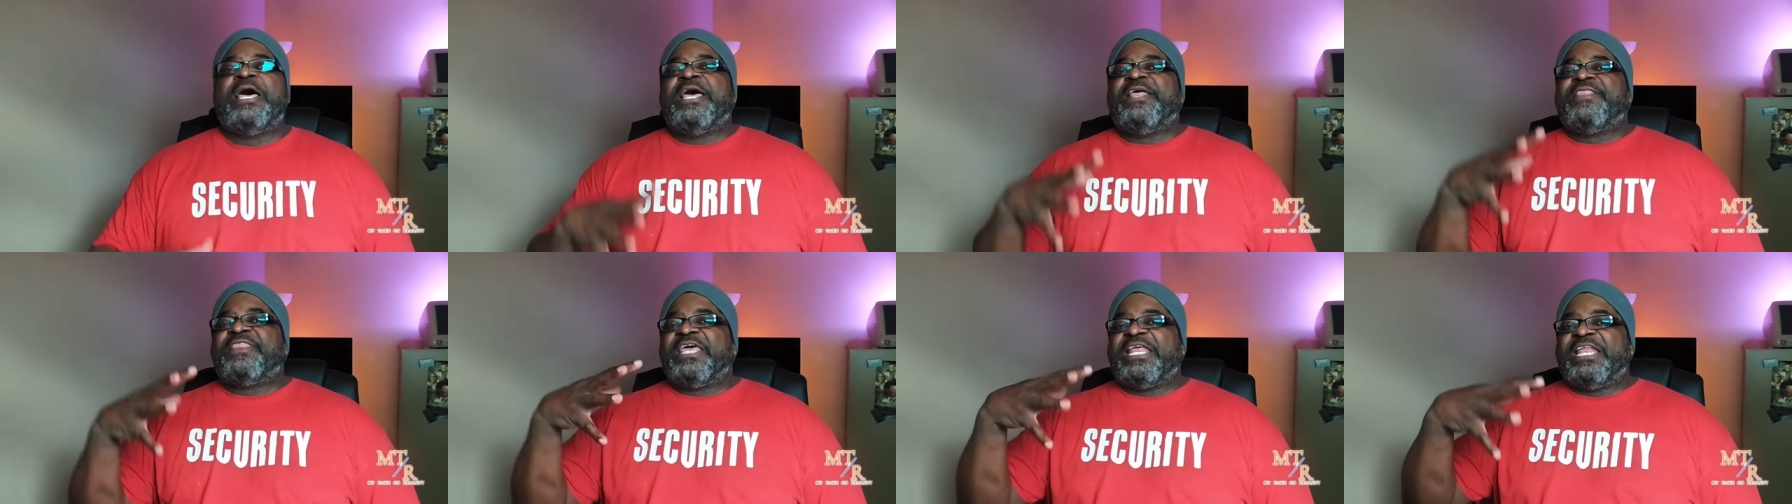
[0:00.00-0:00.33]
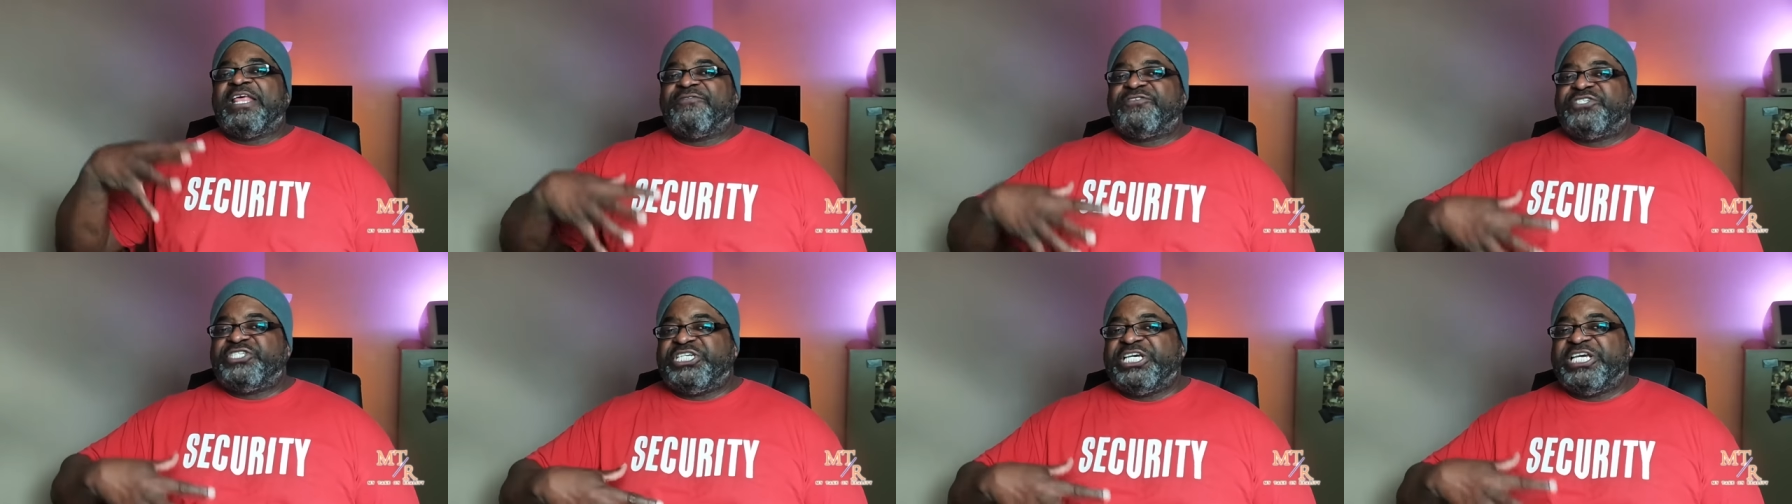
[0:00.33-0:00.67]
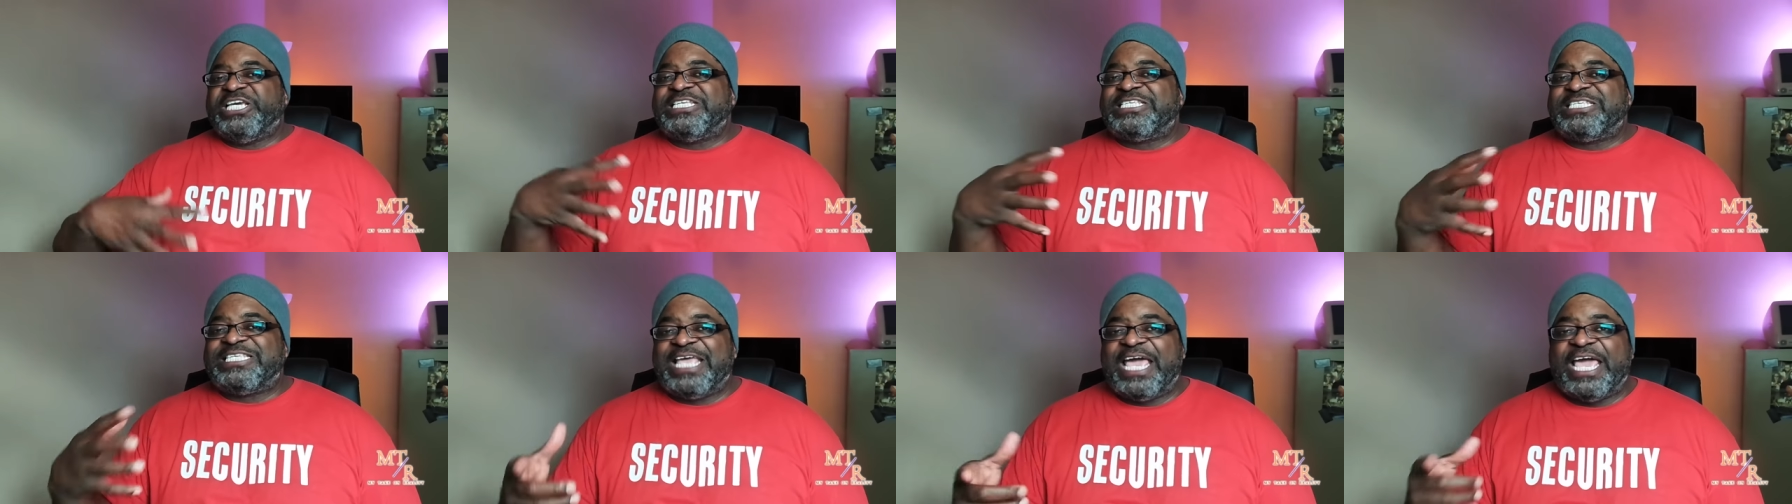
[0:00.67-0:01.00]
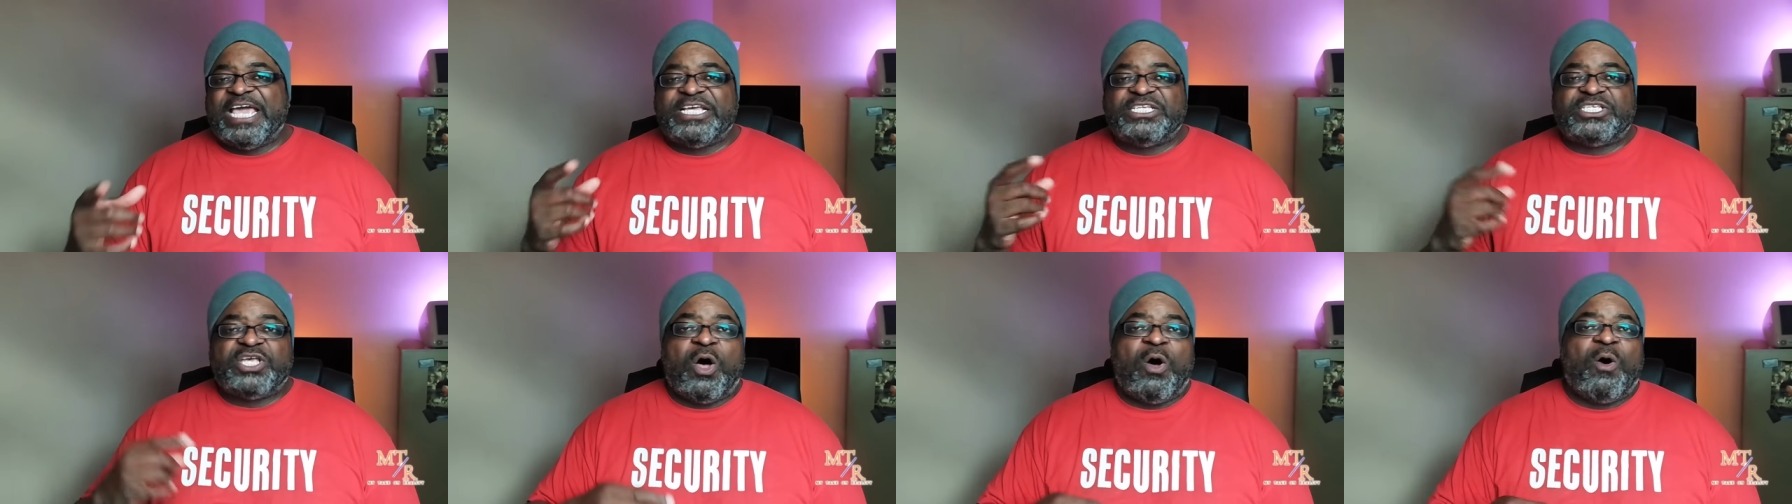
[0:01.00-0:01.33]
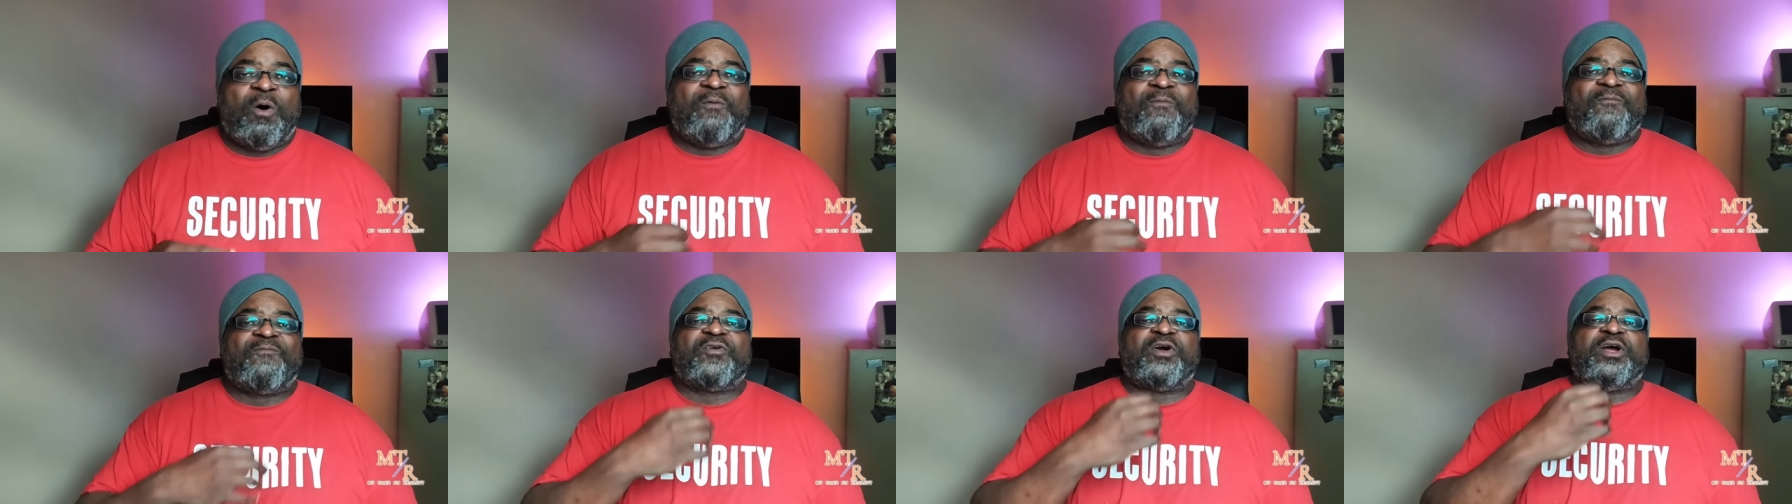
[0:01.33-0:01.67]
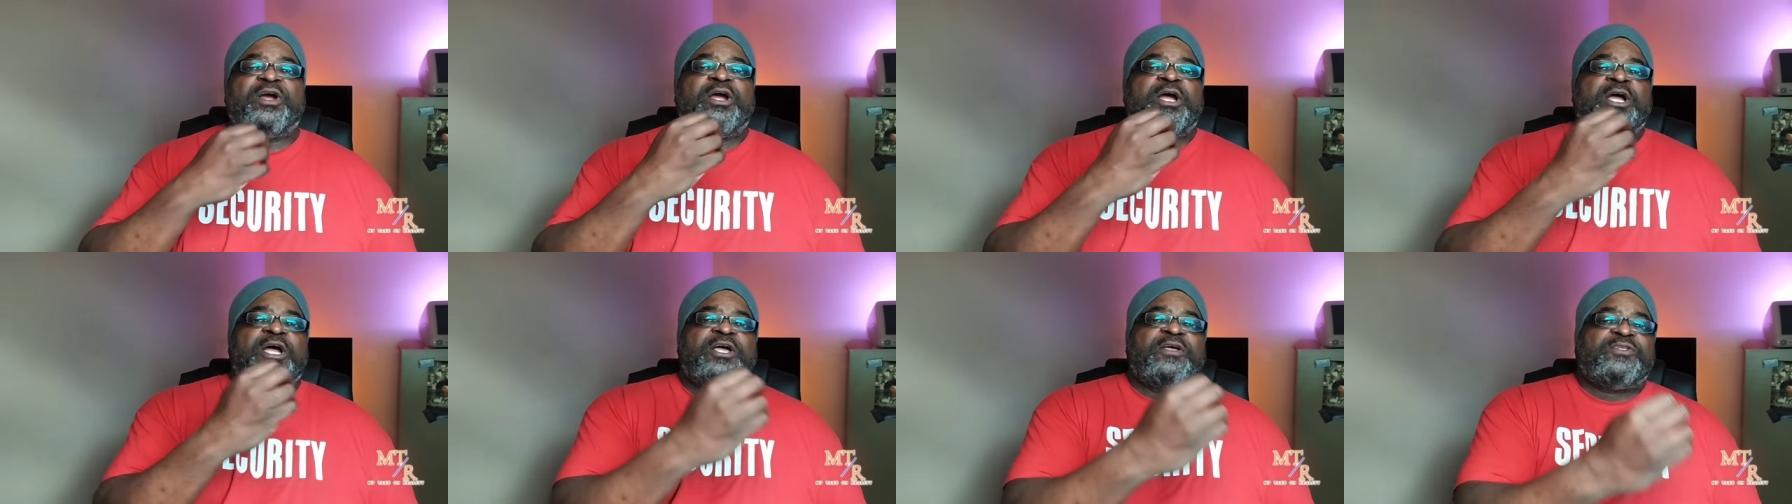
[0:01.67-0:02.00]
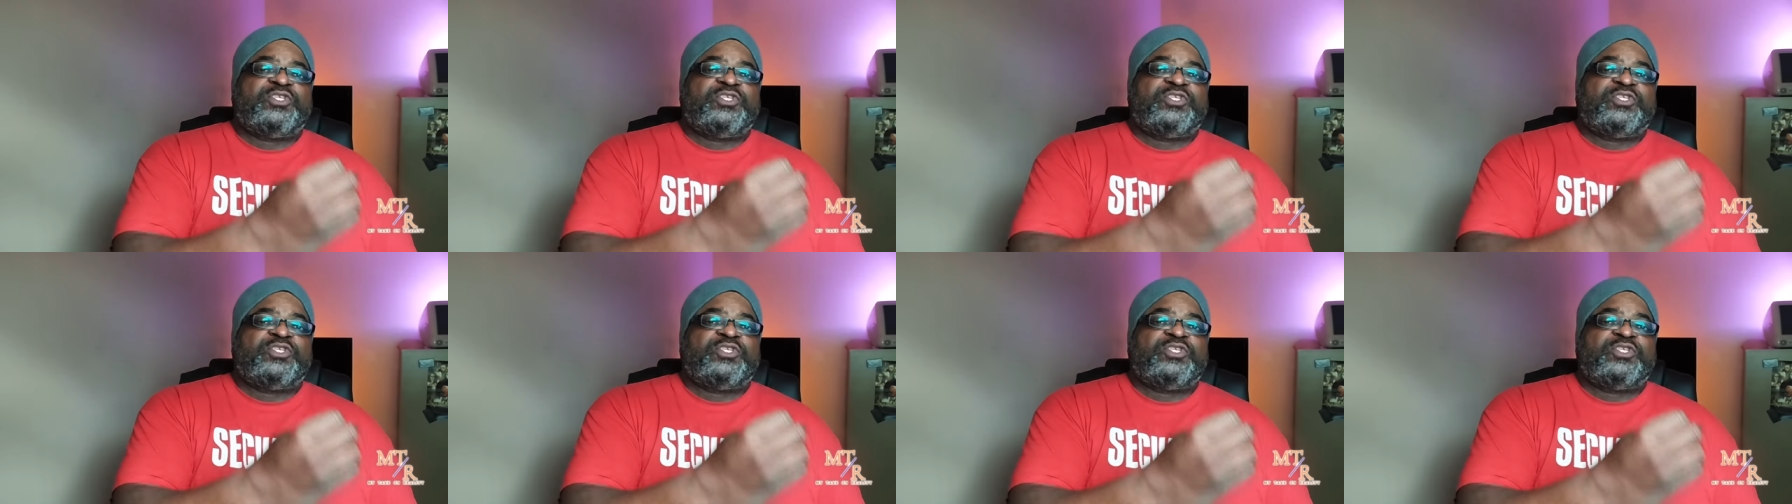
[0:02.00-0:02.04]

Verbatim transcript: then if she stays home for